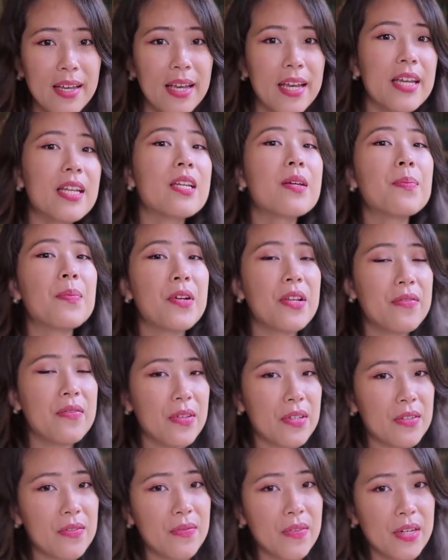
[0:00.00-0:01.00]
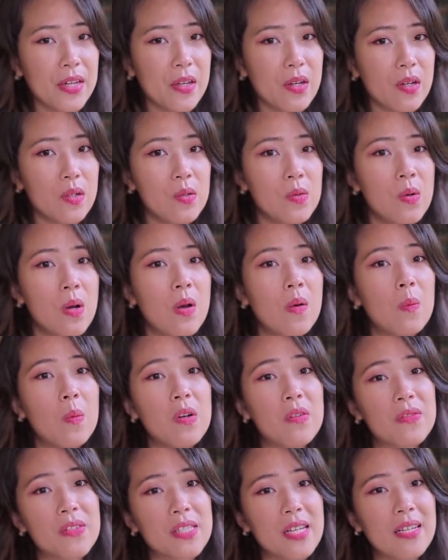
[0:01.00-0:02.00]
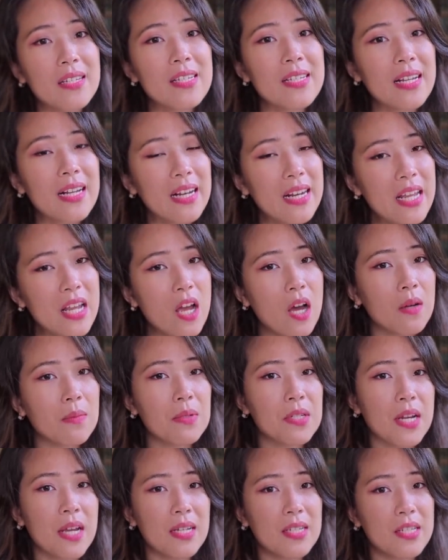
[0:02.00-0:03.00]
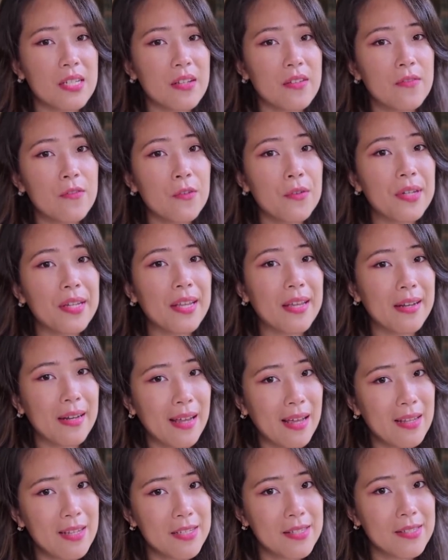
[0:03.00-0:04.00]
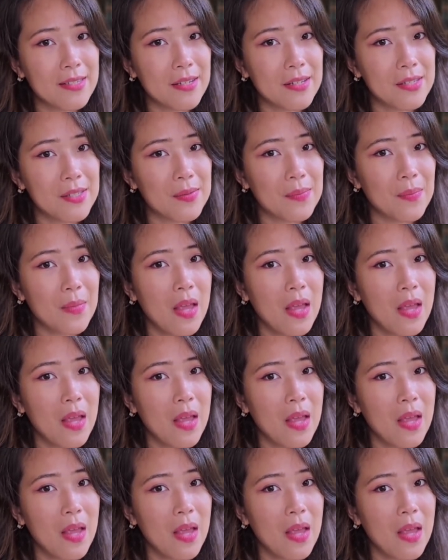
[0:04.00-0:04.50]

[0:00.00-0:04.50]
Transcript: In the previous video, we've set clear objective for the analysis.